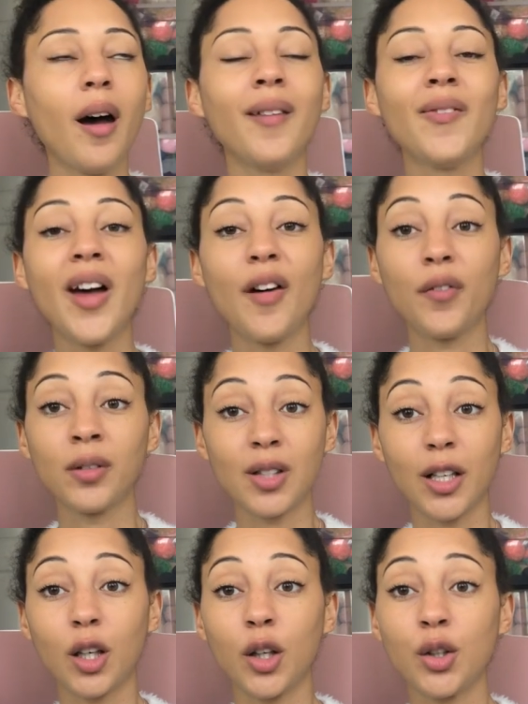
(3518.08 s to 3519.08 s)
and that feels
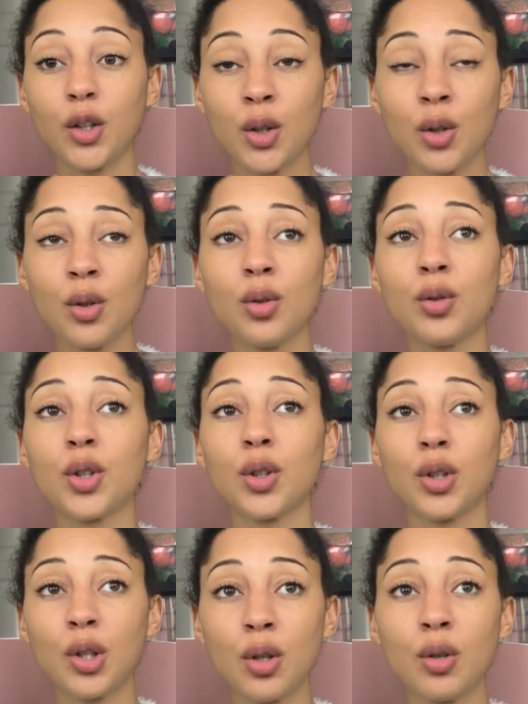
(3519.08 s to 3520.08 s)
like a huge,
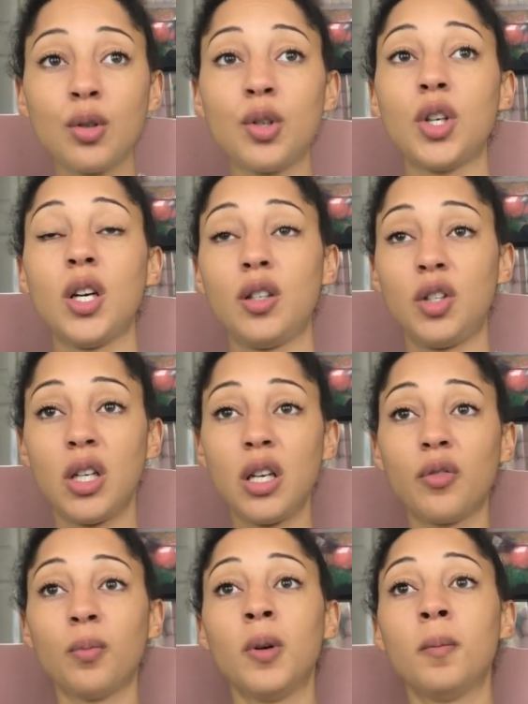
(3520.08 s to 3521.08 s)
huge
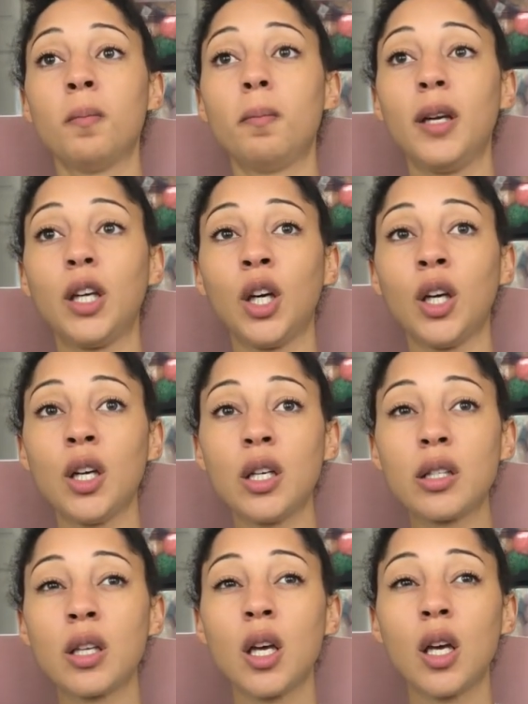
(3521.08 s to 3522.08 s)
achievement,
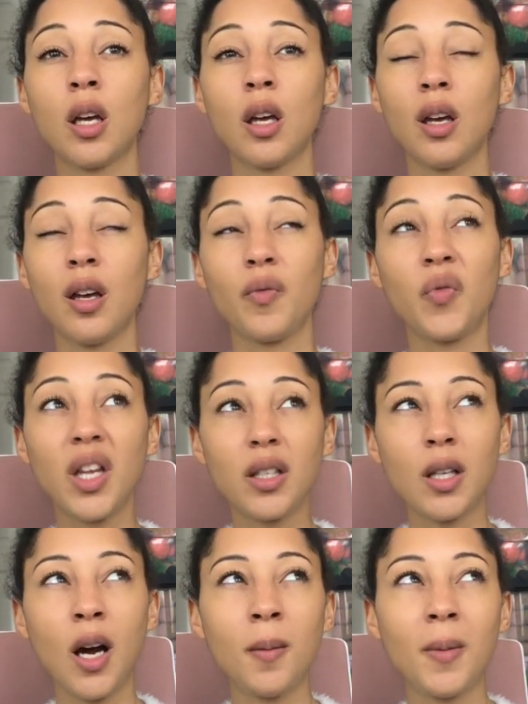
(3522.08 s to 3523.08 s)
because this
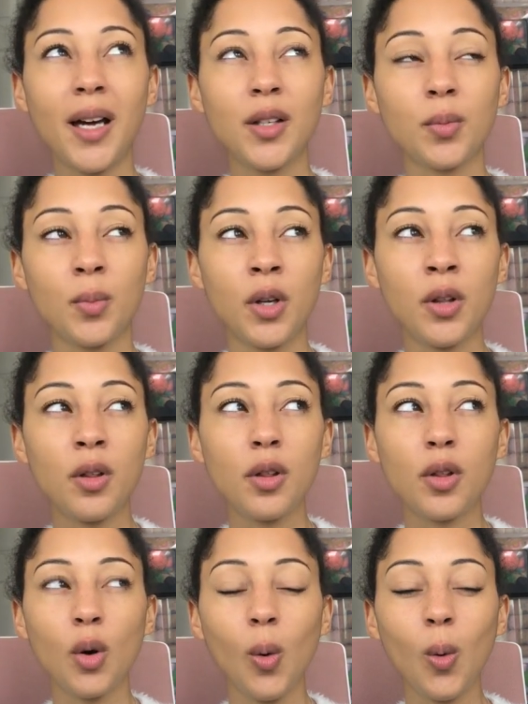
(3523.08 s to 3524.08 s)
time last
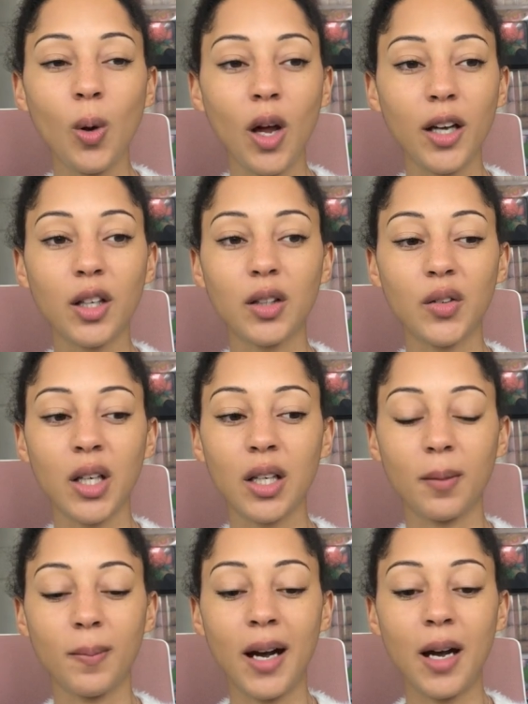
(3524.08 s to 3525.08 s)
month all I could think
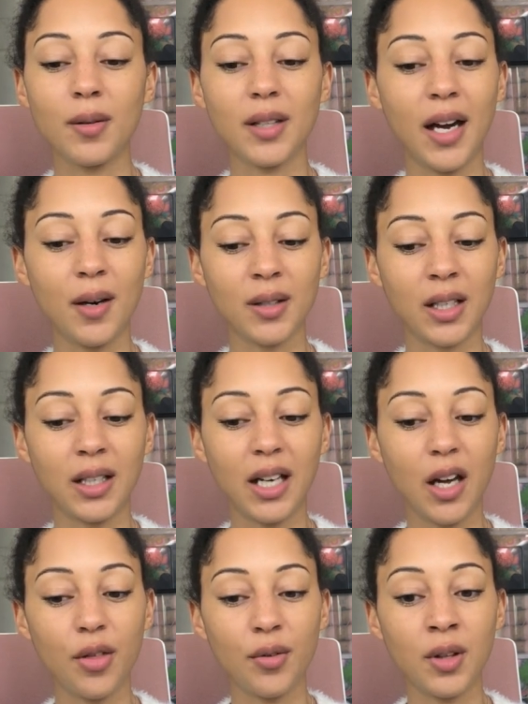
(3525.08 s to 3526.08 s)
about was how I was going to
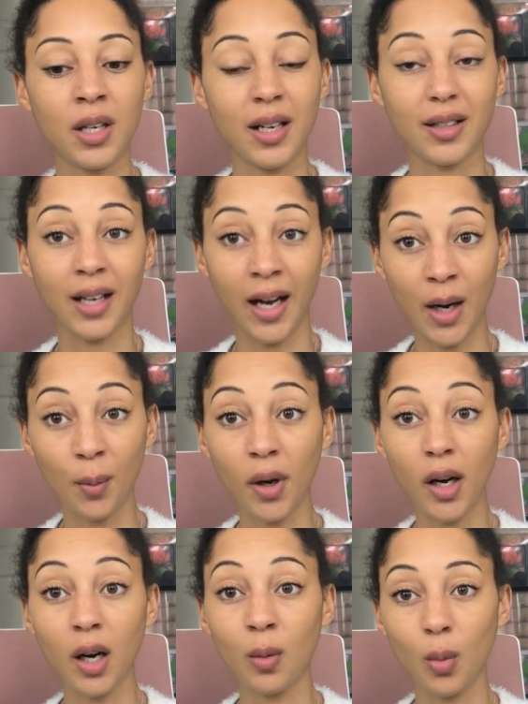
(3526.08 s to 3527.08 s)
get through the next hour
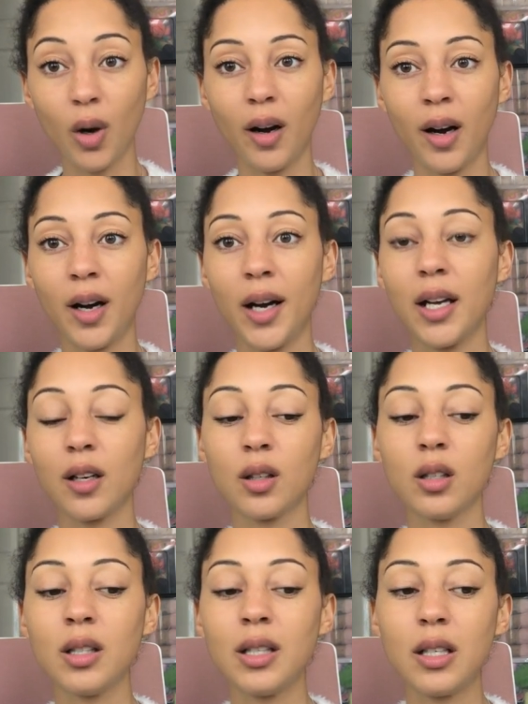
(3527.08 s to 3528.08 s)
and what I
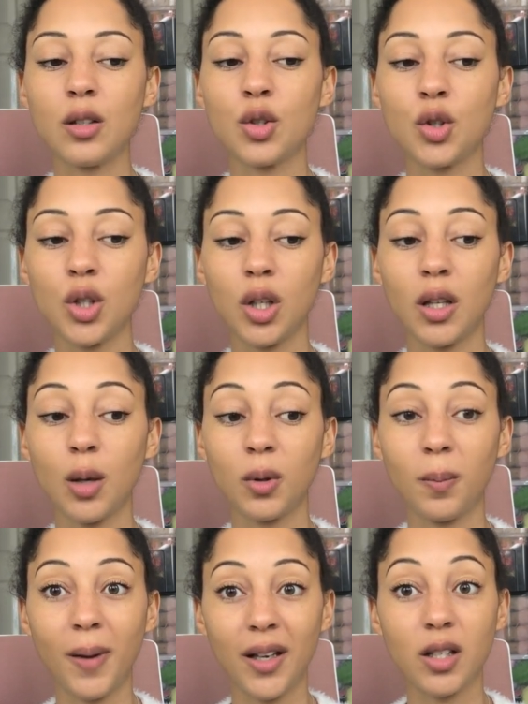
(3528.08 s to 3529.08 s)
needed to do that
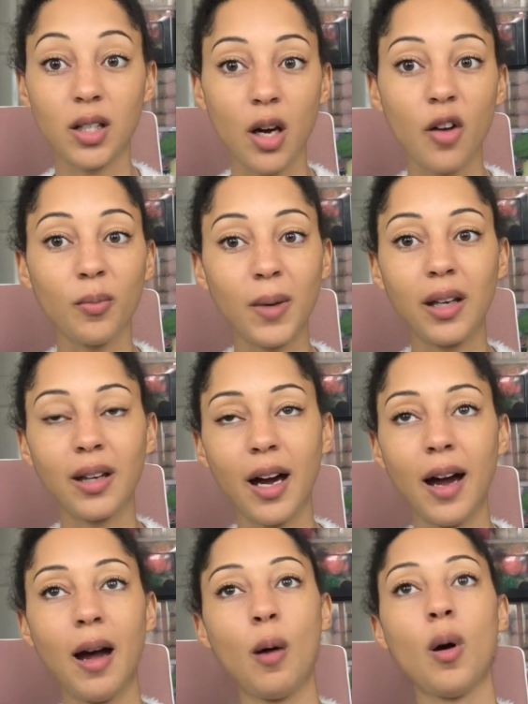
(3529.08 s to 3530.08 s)
would best serve me in that
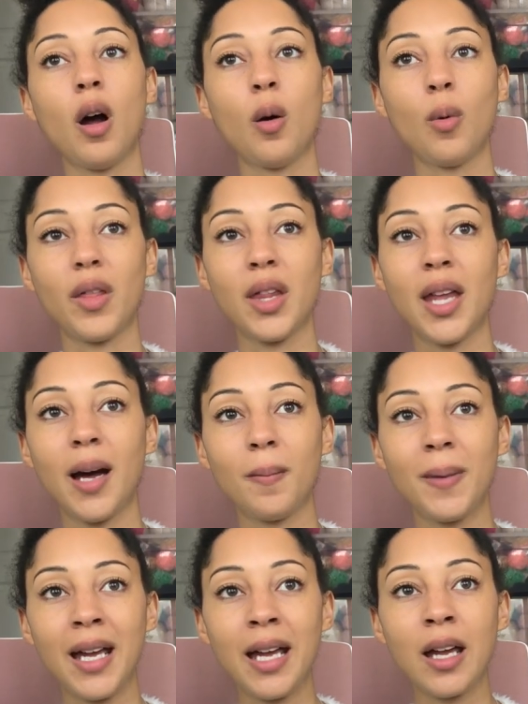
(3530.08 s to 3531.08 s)
hour, whether that
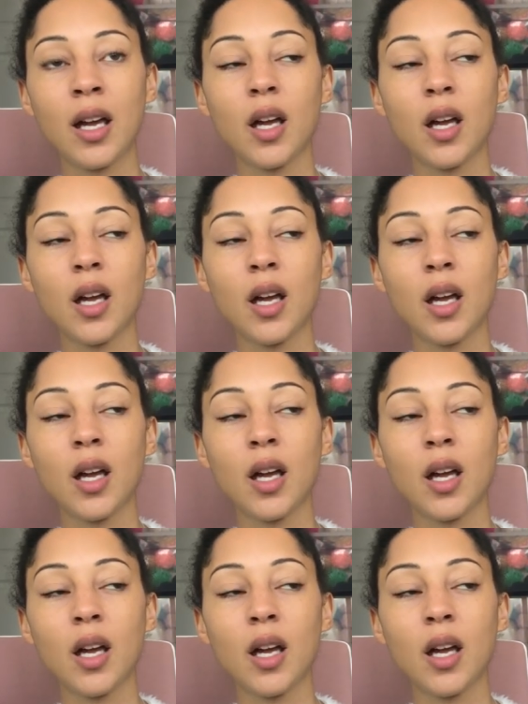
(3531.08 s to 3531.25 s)
be